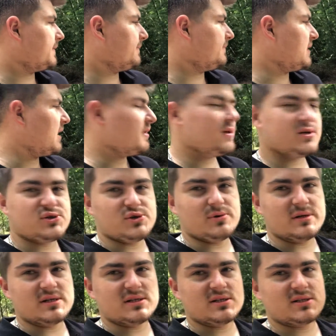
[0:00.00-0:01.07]
Another issue
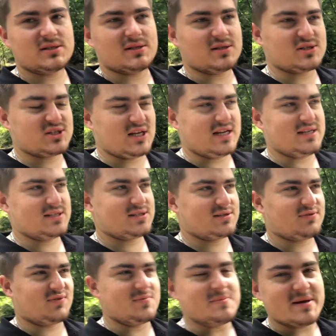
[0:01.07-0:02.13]
is the seats.
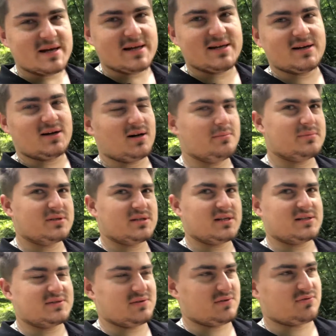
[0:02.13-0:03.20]
For me, I'm
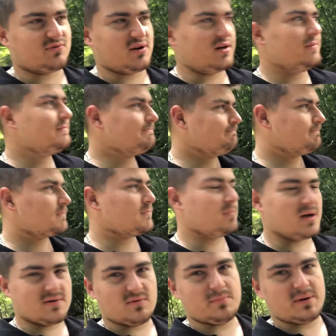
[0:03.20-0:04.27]
6'3",
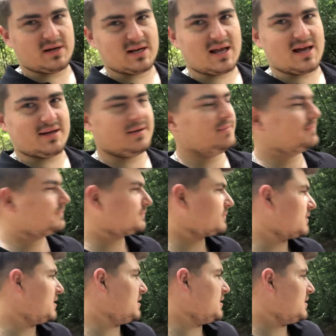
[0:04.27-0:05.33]
bit of a big lad.
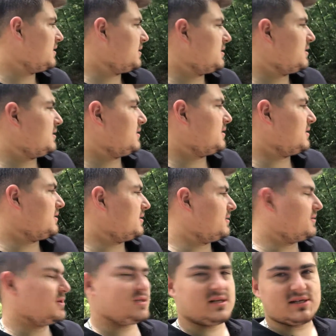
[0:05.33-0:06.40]

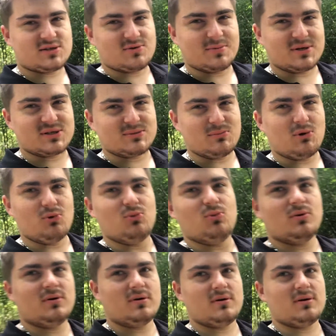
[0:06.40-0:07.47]
The seats are a bit small.
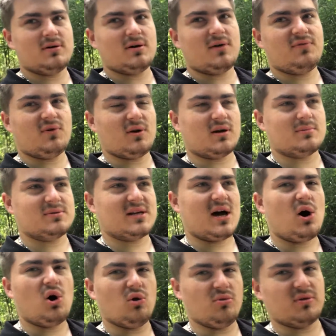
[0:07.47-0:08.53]
I feel like I'm sat
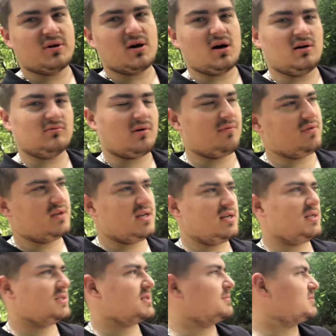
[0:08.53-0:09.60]
on the car rather than in
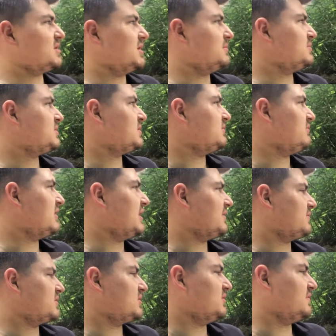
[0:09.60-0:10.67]
it sometimes. You really
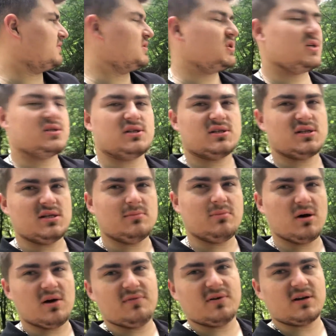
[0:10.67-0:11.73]
have to sort of adjust the seat
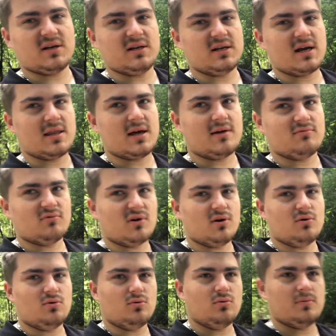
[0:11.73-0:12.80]
perfectly to get that
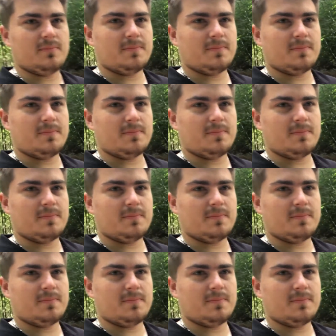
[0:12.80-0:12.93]
real,